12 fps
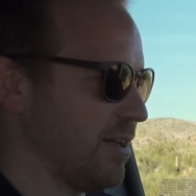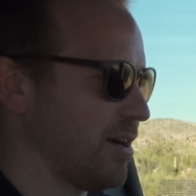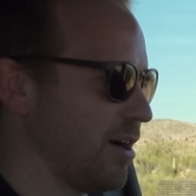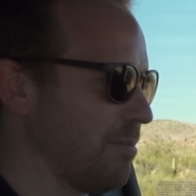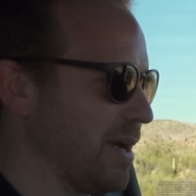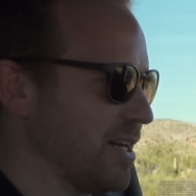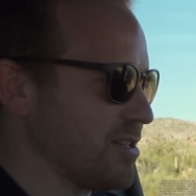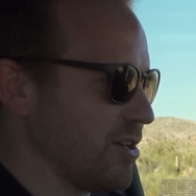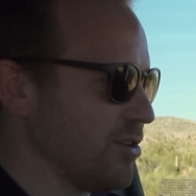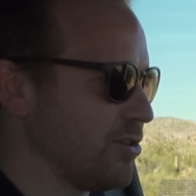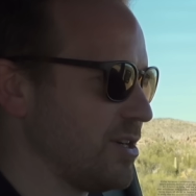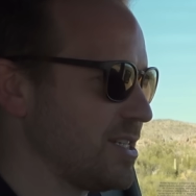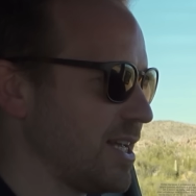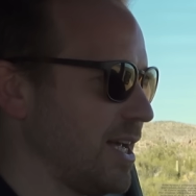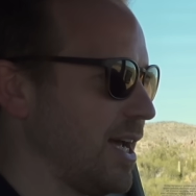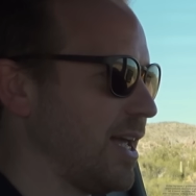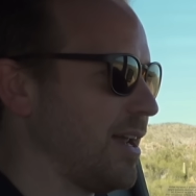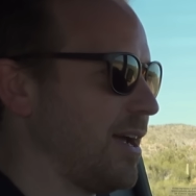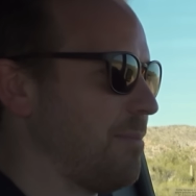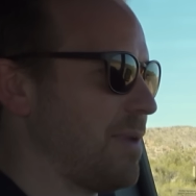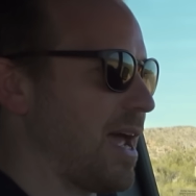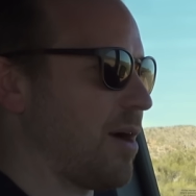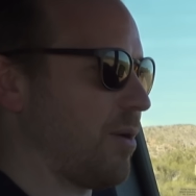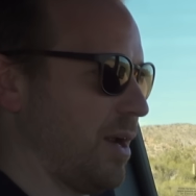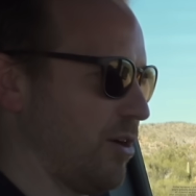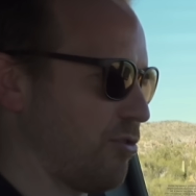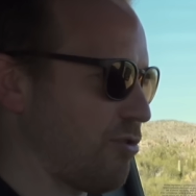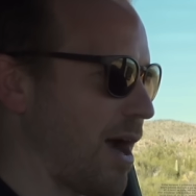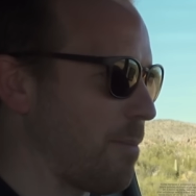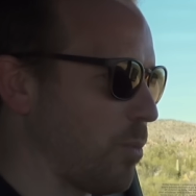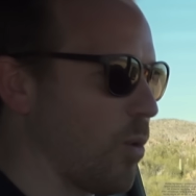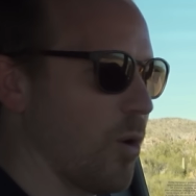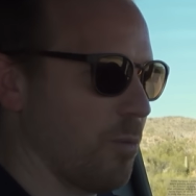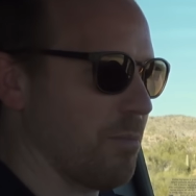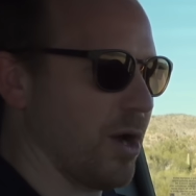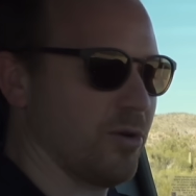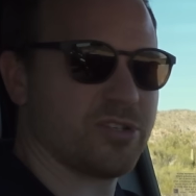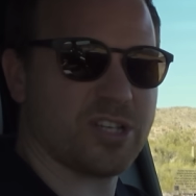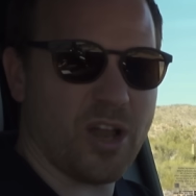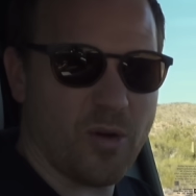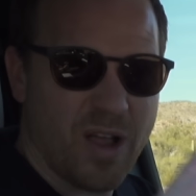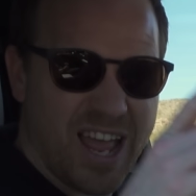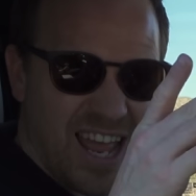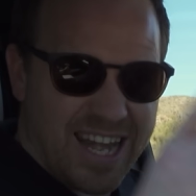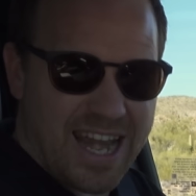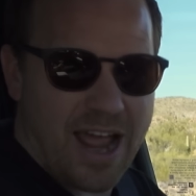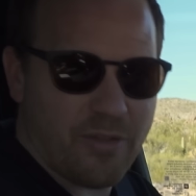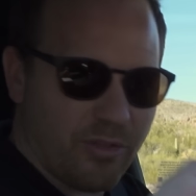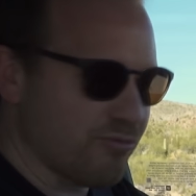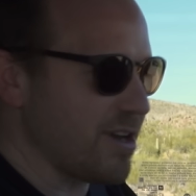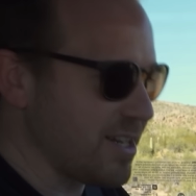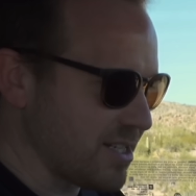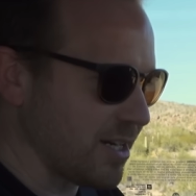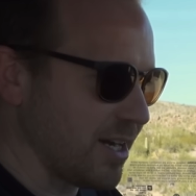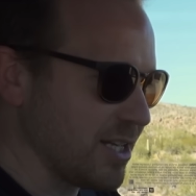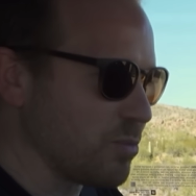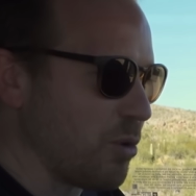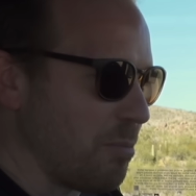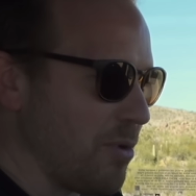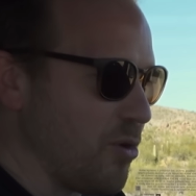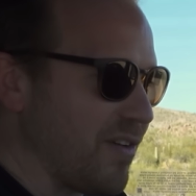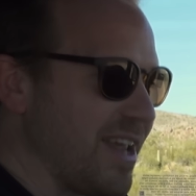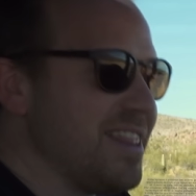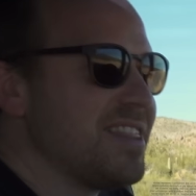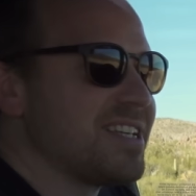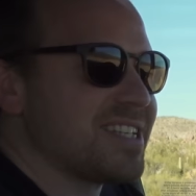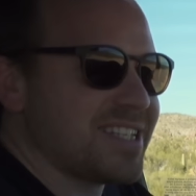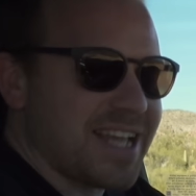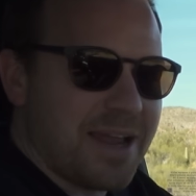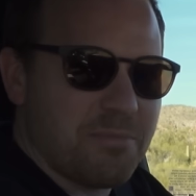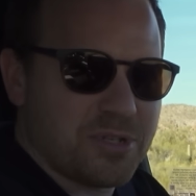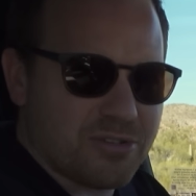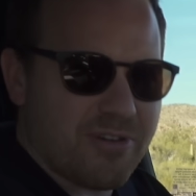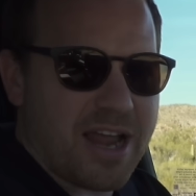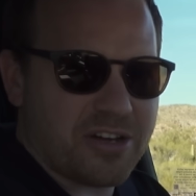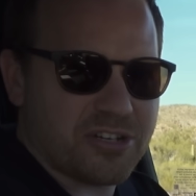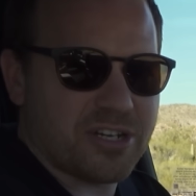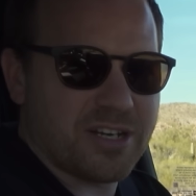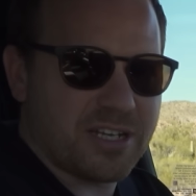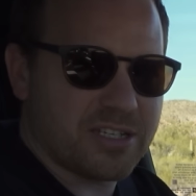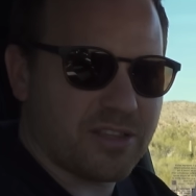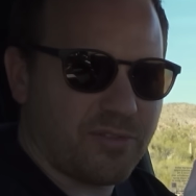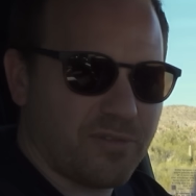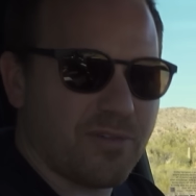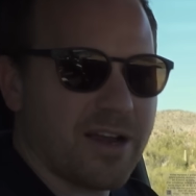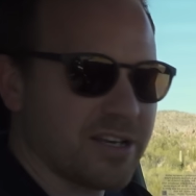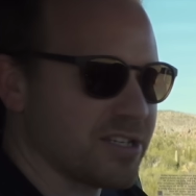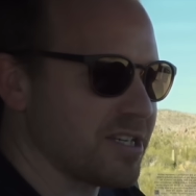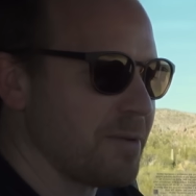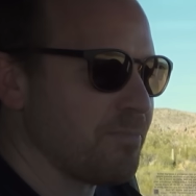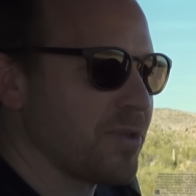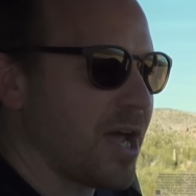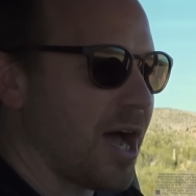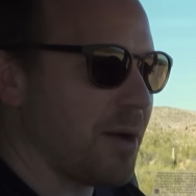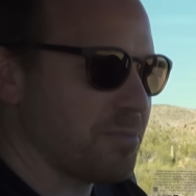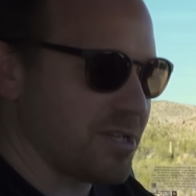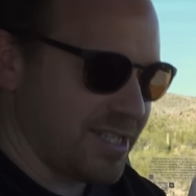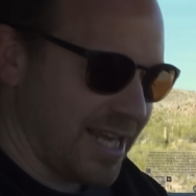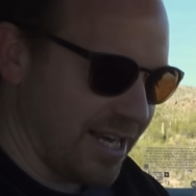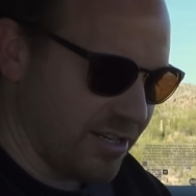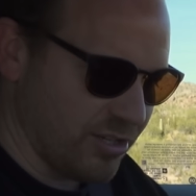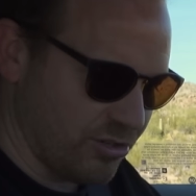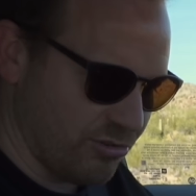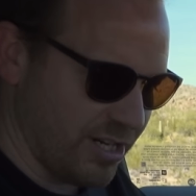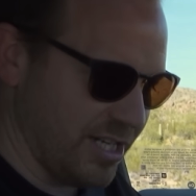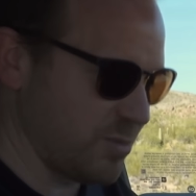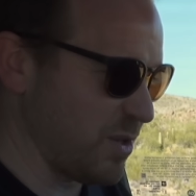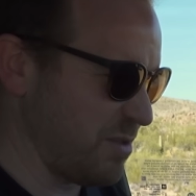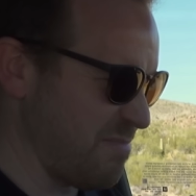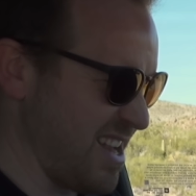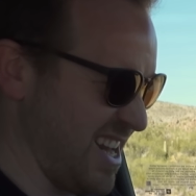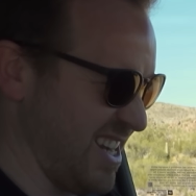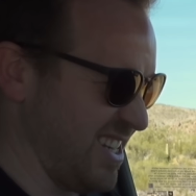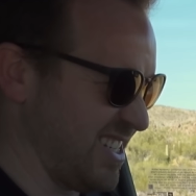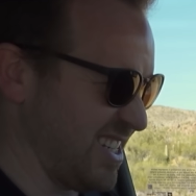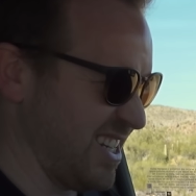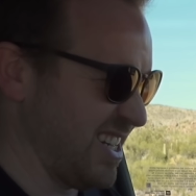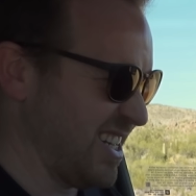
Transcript: the car makes a noise, and I am now in crab walk mode. So now the rear tyres will move in the same direction as the fronts up to 10 degrees, which means